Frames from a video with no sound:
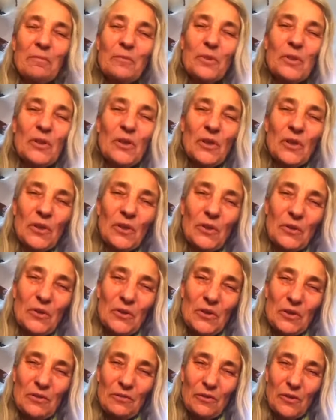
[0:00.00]

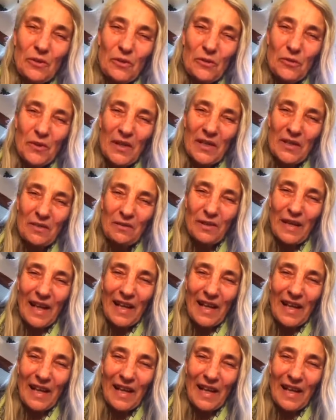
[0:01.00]
beautiful grid of